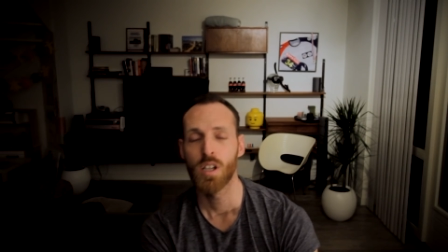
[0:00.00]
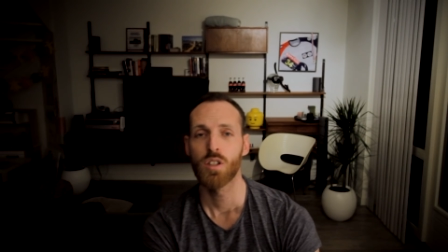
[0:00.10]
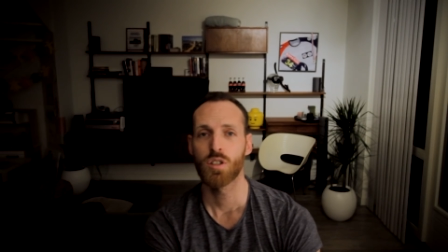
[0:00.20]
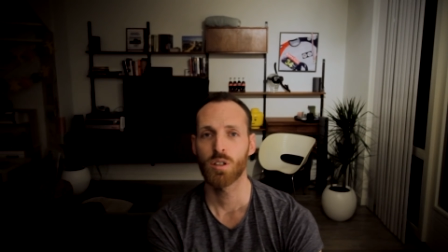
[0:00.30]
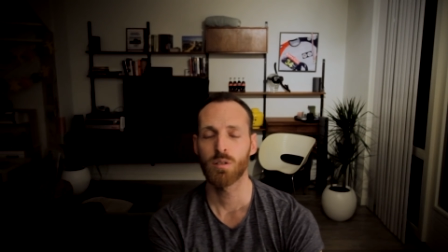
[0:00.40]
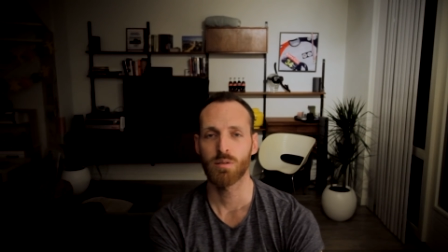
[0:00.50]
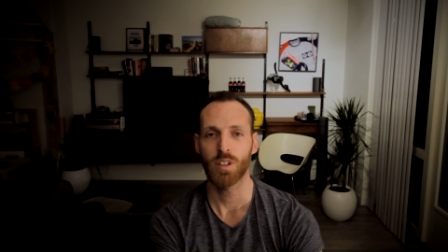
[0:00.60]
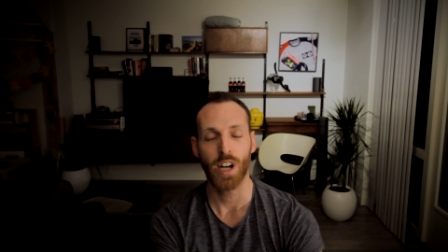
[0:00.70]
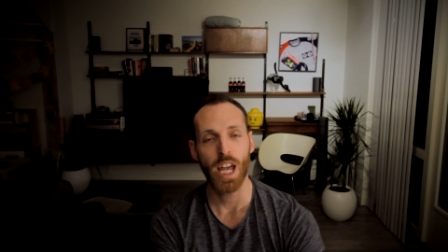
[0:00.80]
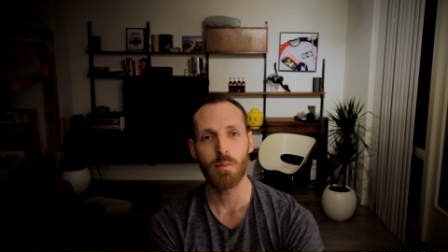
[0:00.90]
So
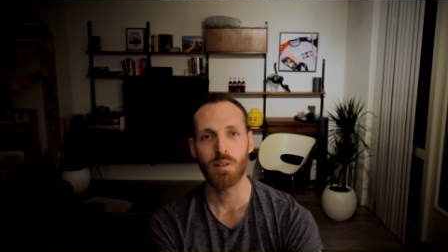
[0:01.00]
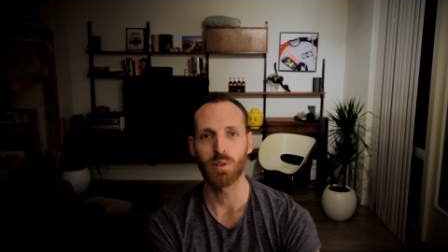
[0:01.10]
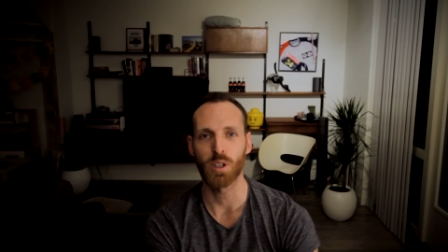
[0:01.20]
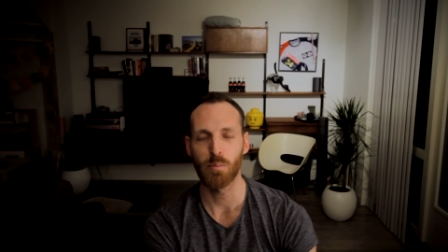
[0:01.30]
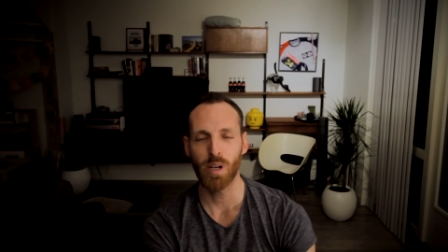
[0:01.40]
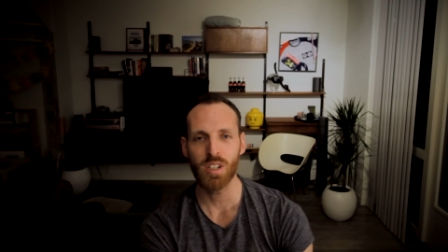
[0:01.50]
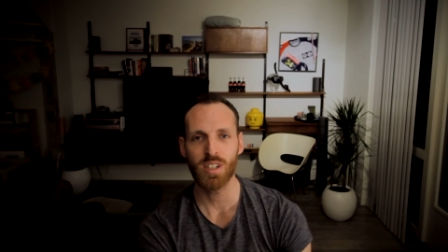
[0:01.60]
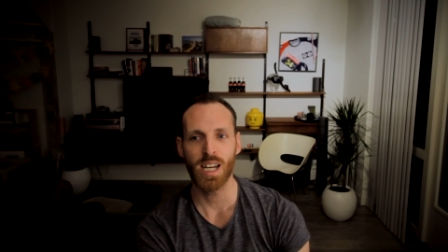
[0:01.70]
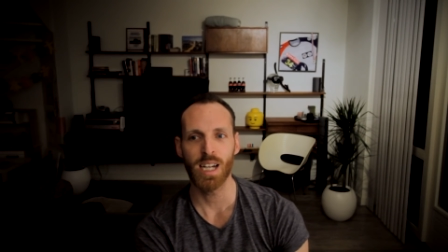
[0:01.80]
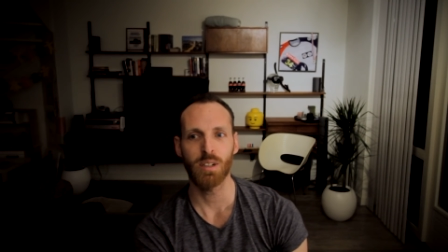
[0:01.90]
they're aiming for a
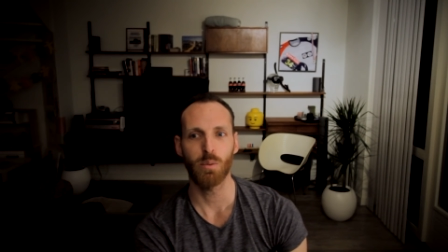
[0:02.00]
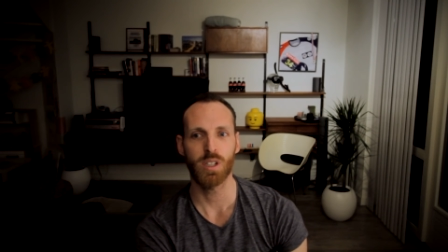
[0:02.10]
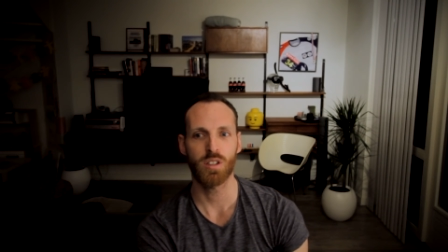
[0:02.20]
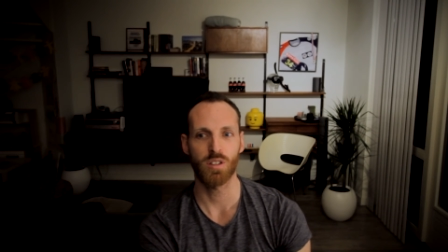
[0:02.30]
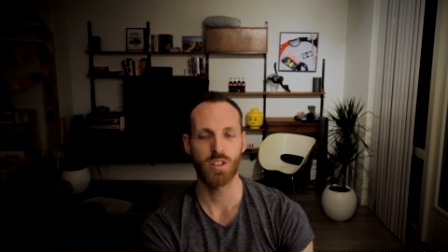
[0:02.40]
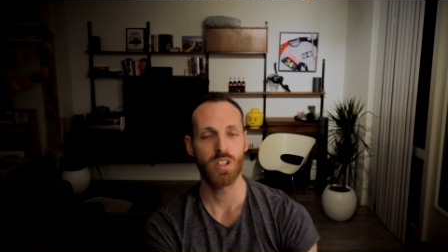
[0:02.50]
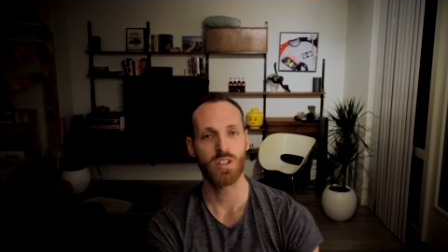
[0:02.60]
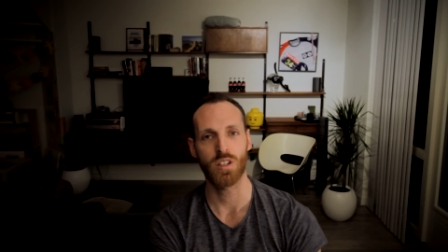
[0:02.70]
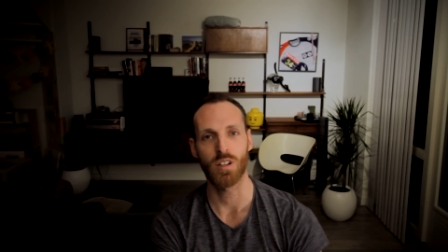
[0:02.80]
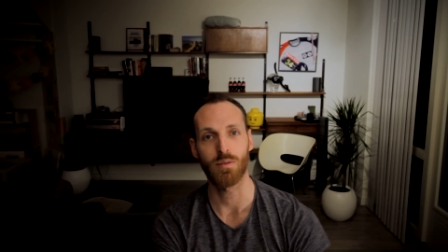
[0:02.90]
baseline which
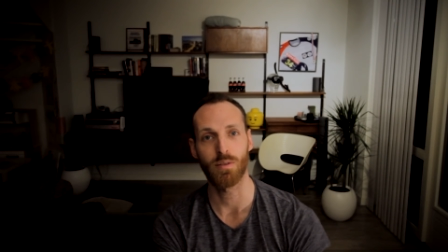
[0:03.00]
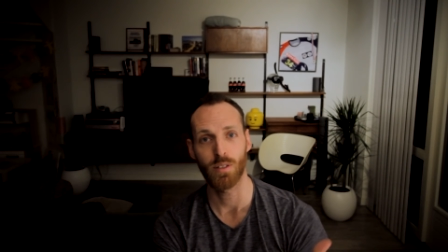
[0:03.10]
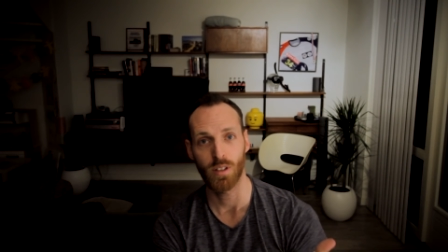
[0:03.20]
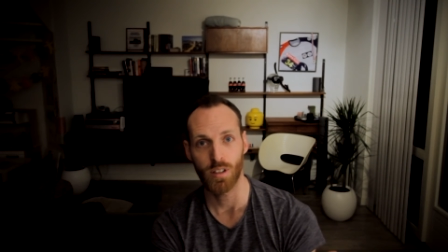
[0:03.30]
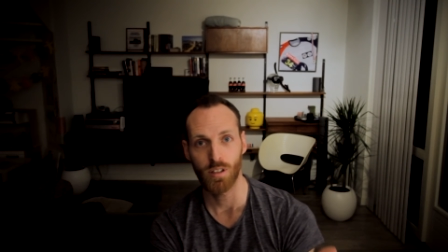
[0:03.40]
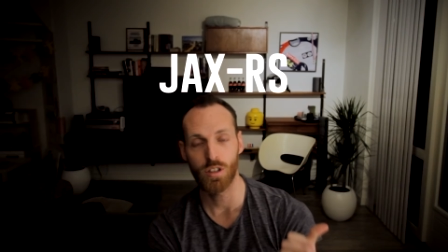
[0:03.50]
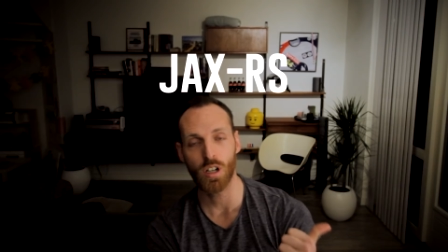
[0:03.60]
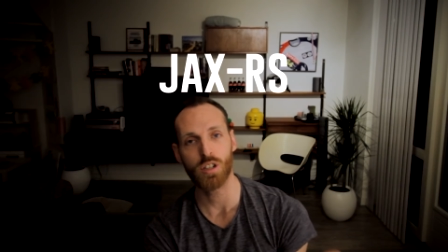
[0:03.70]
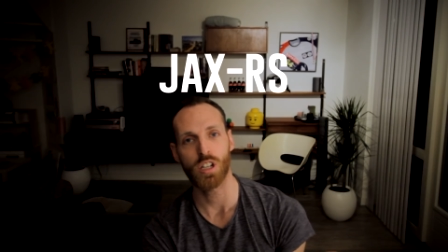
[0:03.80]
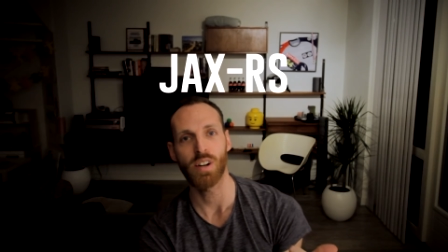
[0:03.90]
consists of
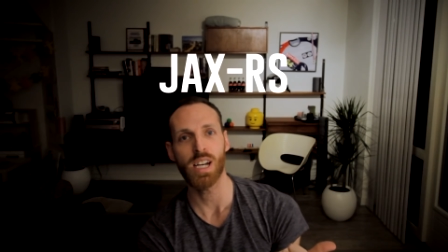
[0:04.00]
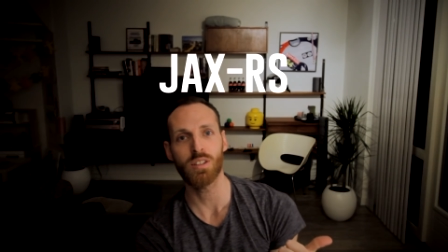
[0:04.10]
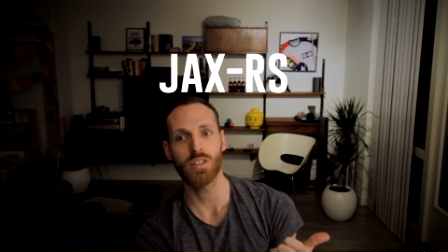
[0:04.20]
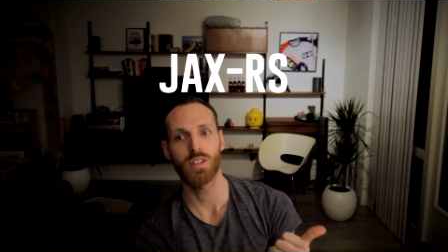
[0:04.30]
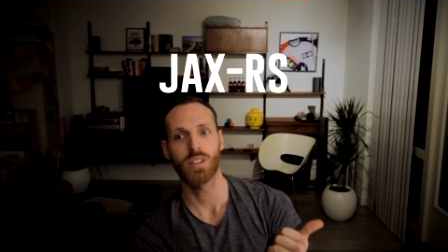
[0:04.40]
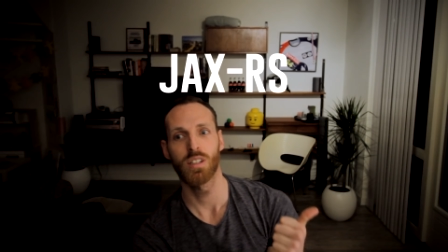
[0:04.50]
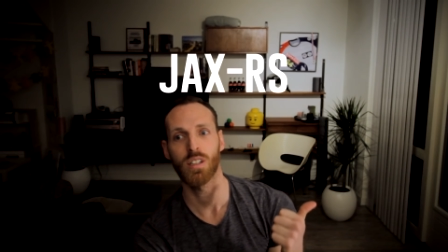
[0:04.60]
JUXRS,